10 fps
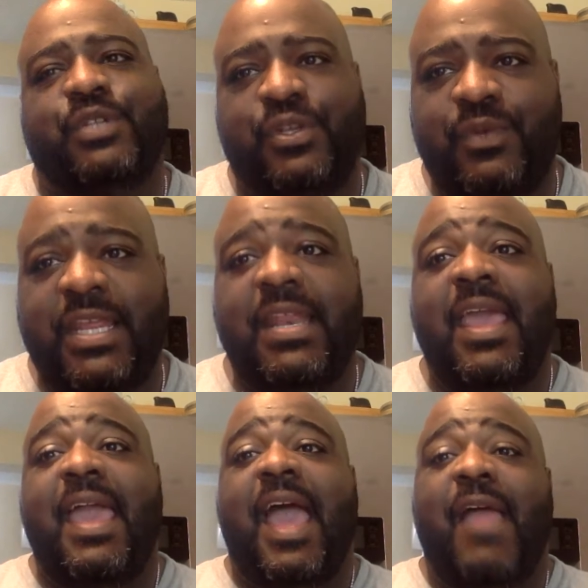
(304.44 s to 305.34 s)
what you need.
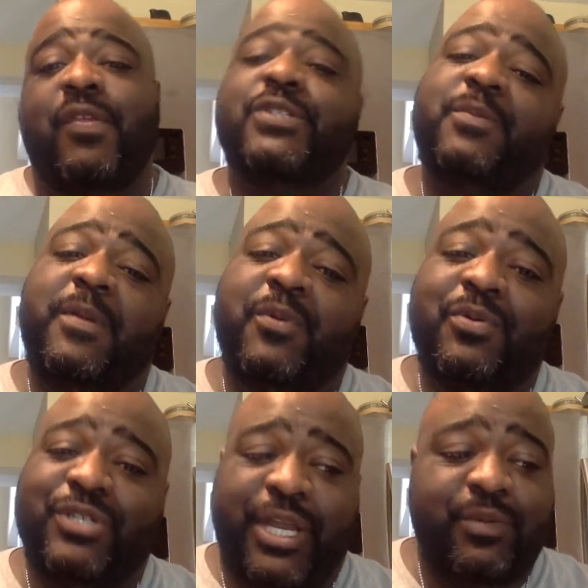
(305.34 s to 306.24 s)
And those are people
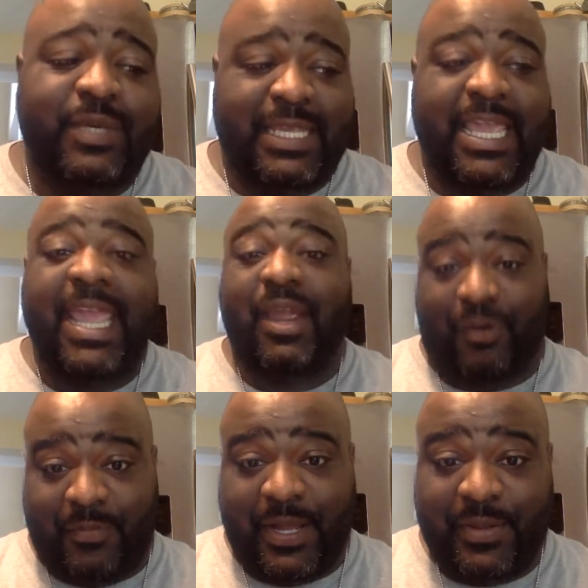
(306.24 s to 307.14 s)
who genuinely
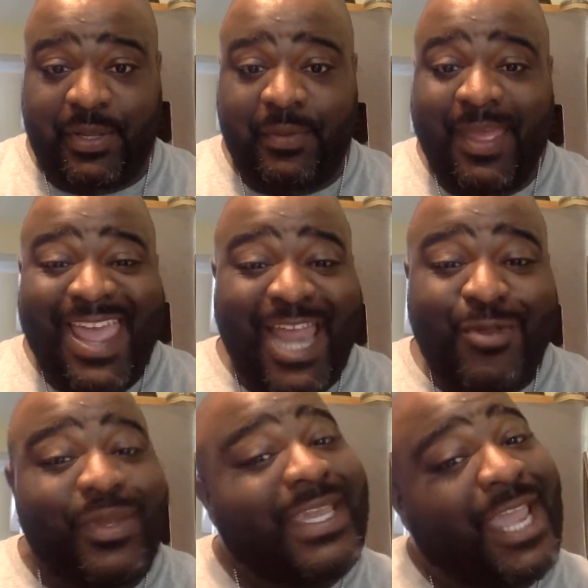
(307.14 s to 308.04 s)
care about you. And
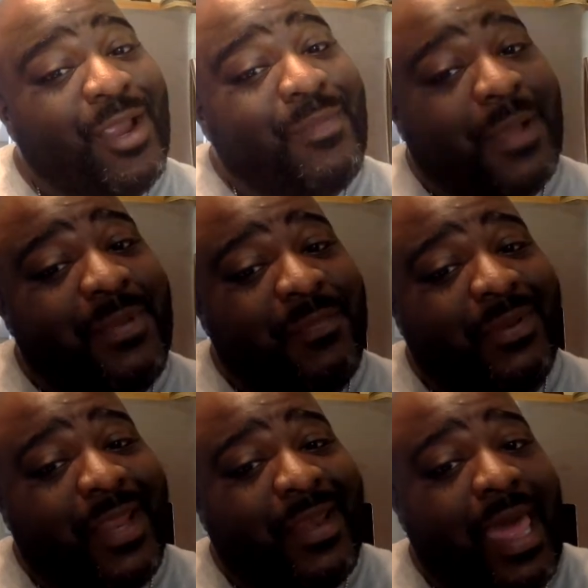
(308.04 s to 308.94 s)
you can care about
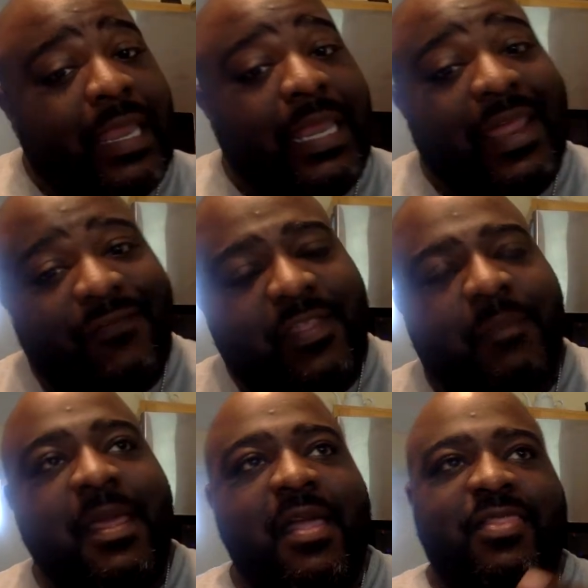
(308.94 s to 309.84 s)
people and not love
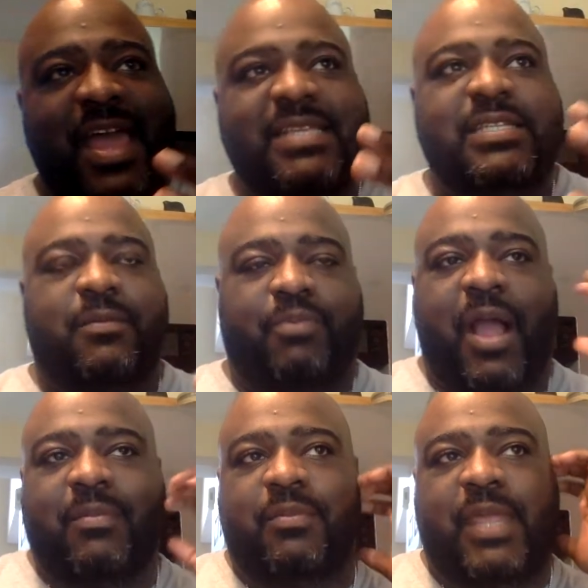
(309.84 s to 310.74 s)
them. That's the
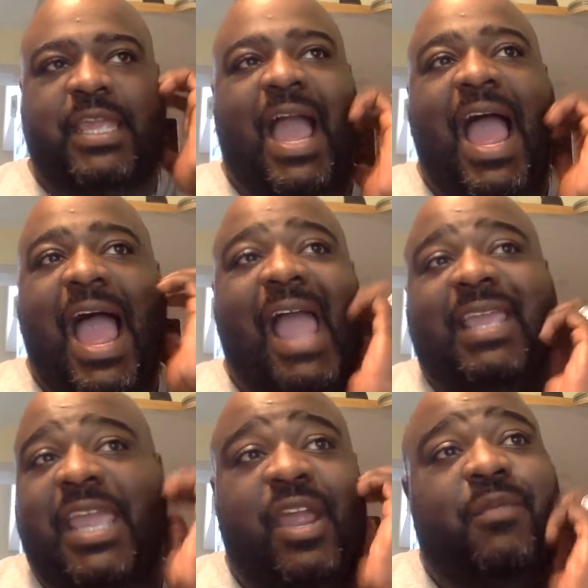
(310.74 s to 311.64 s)
problem. Like, I
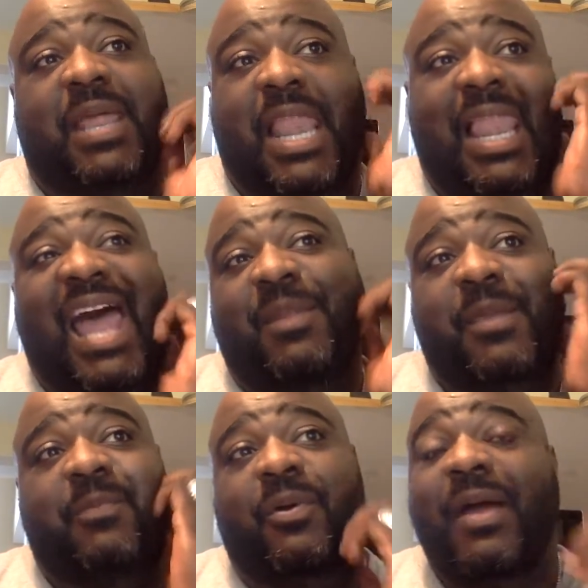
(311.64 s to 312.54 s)
care about a lot of
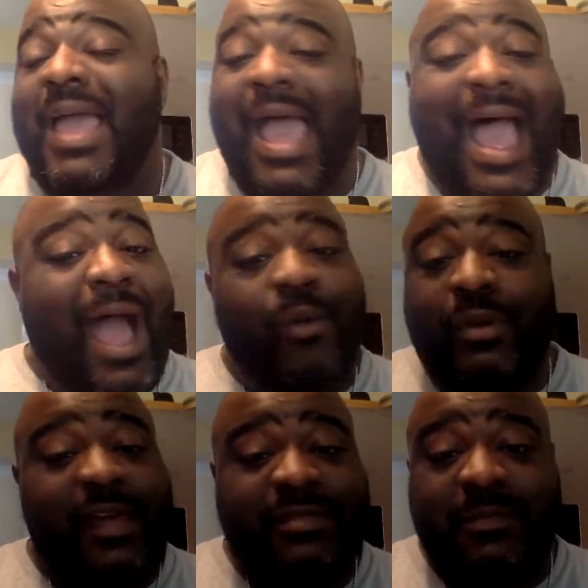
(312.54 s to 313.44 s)
people. I don't love